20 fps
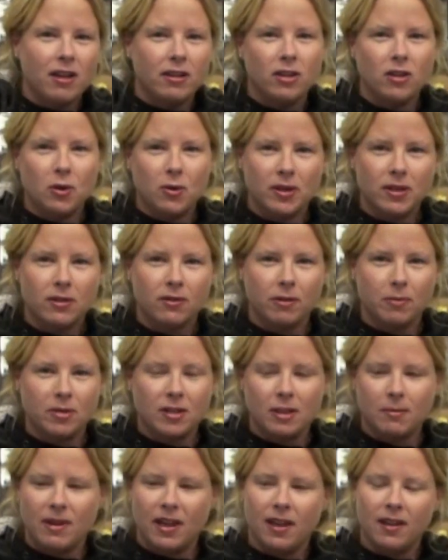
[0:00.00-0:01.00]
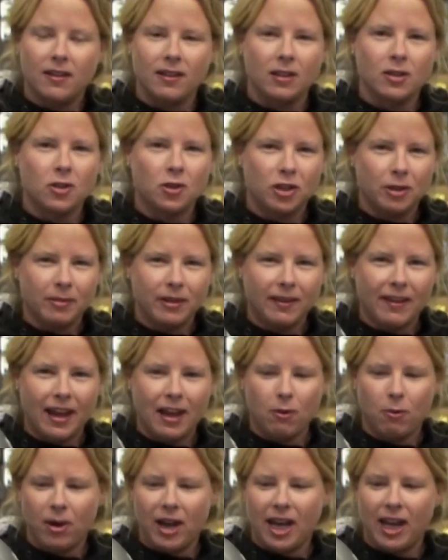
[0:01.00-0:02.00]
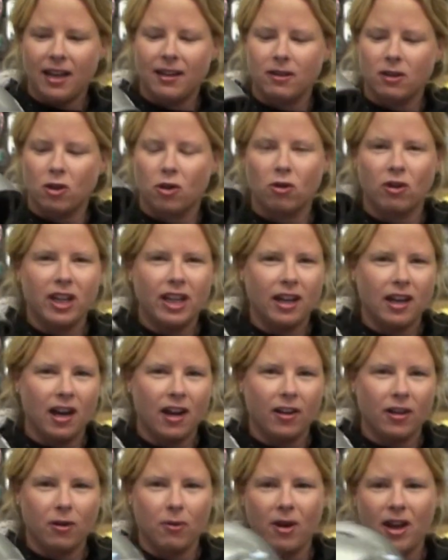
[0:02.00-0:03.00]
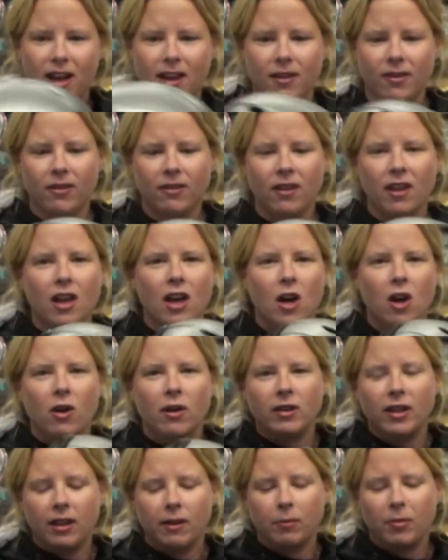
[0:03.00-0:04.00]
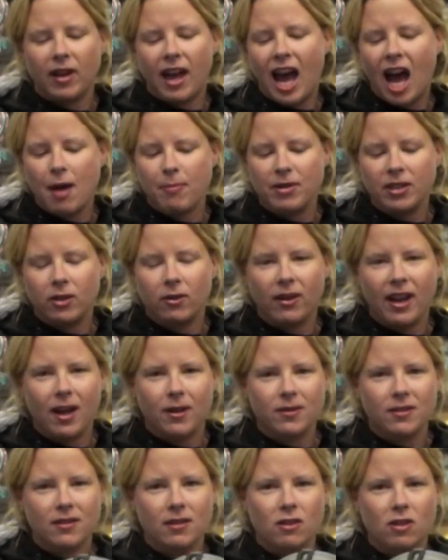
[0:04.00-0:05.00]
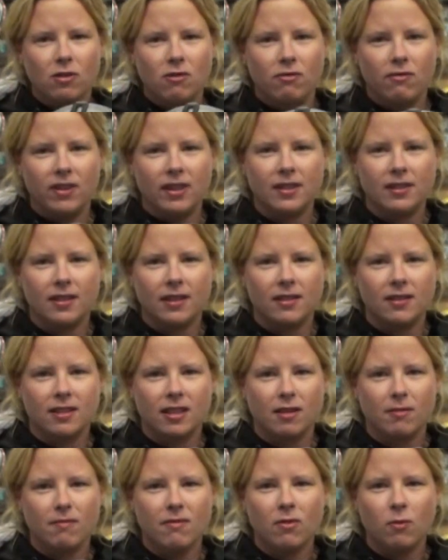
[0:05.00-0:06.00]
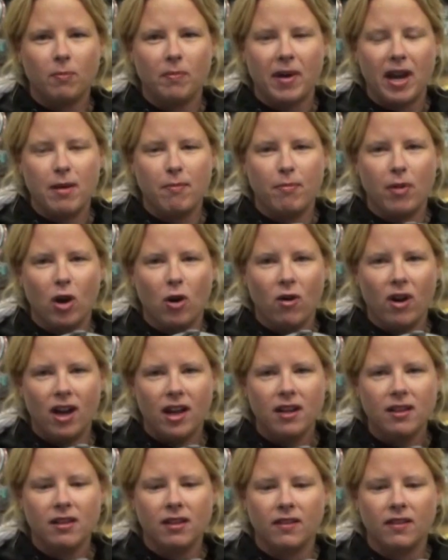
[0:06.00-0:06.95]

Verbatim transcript: newest from Smith, extremely lightweight, great colorways. Happy to announce the new fit system by BOA